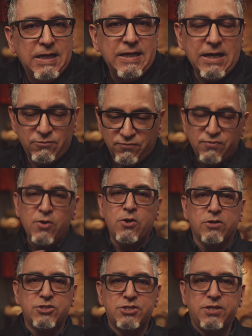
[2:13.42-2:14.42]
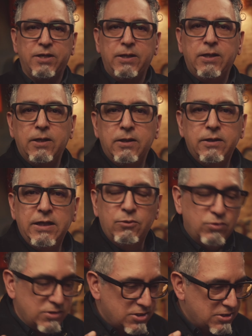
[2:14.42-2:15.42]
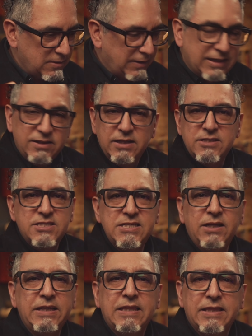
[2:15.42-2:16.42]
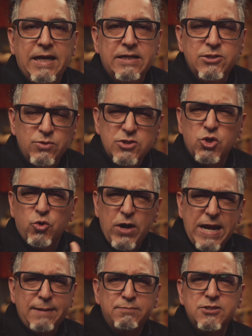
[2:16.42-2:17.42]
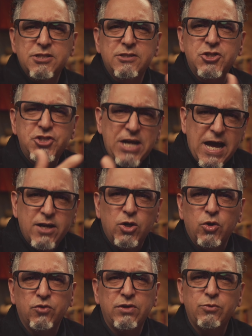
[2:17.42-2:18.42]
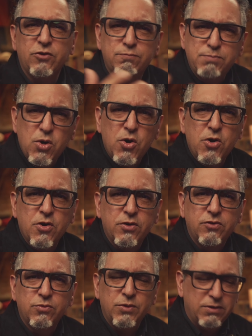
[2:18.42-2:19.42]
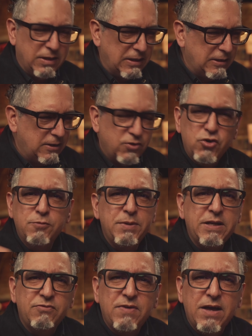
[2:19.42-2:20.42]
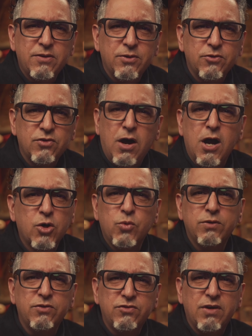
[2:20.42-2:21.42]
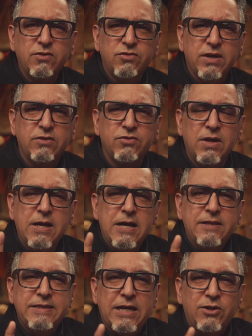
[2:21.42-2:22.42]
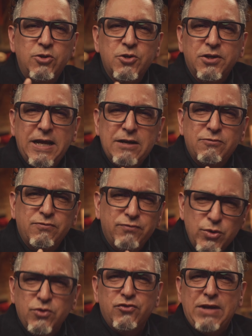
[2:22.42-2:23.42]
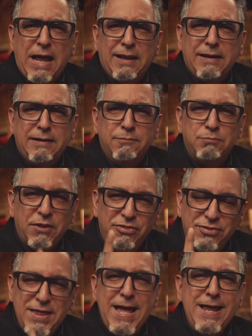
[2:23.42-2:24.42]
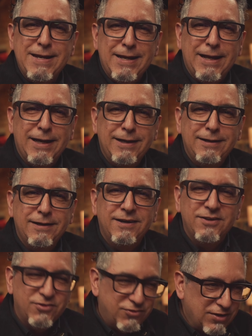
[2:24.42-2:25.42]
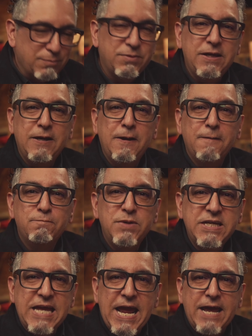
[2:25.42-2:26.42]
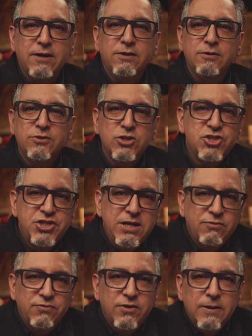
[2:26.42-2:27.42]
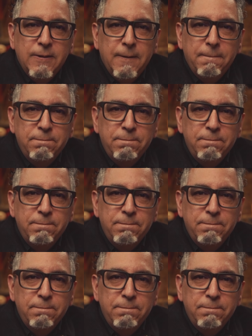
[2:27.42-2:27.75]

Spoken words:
And at first, it was like silly things. It was grapes and shadows, and it was birds with too many feathers, awkward sunsets that looked like fruit salad. But then something began to shift.